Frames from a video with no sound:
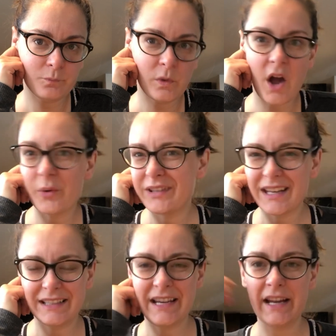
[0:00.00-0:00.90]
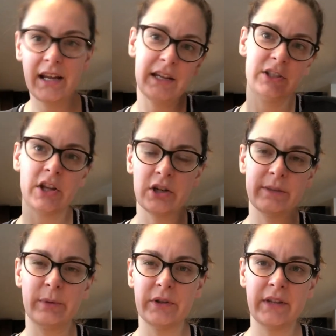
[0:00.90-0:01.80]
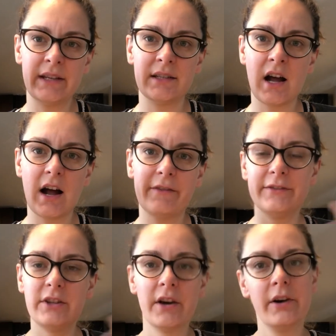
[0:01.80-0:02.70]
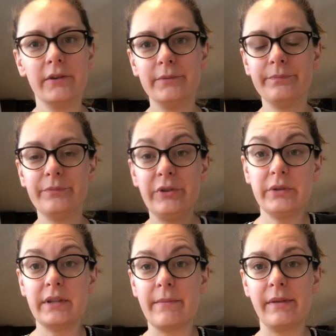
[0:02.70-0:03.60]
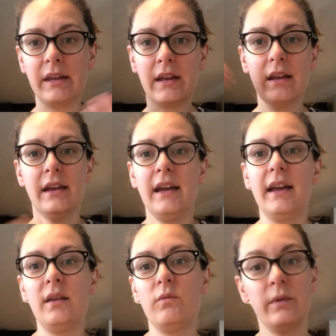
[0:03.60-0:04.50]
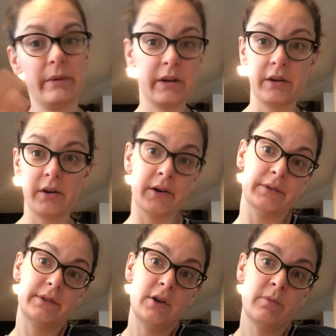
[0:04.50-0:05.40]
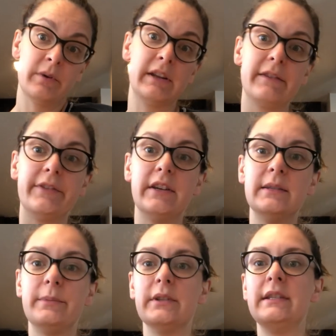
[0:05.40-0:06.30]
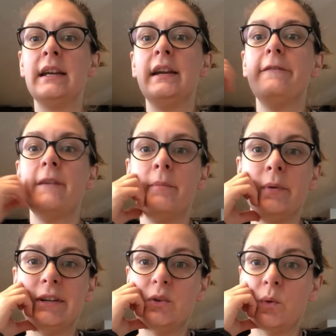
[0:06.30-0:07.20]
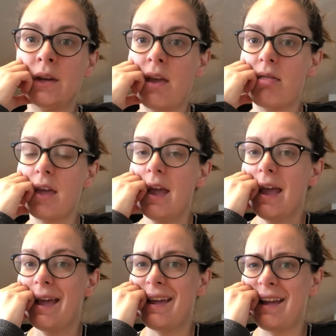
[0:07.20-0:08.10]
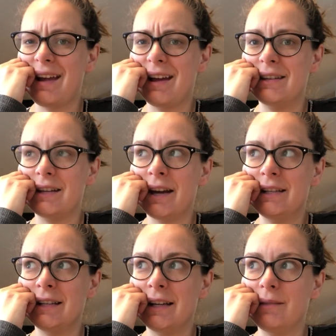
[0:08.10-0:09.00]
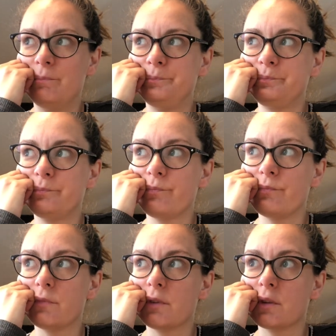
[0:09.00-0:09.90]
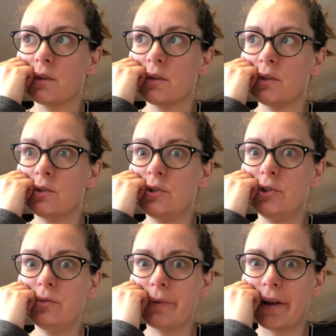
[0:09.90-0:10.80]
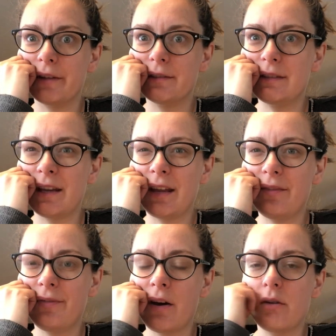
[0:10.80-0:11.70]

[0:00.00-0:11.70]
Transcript: we always take each other's birthdays off to go do something. And we were going to go snowboarding for his birthday, February 20th. And I did 2 runs, and I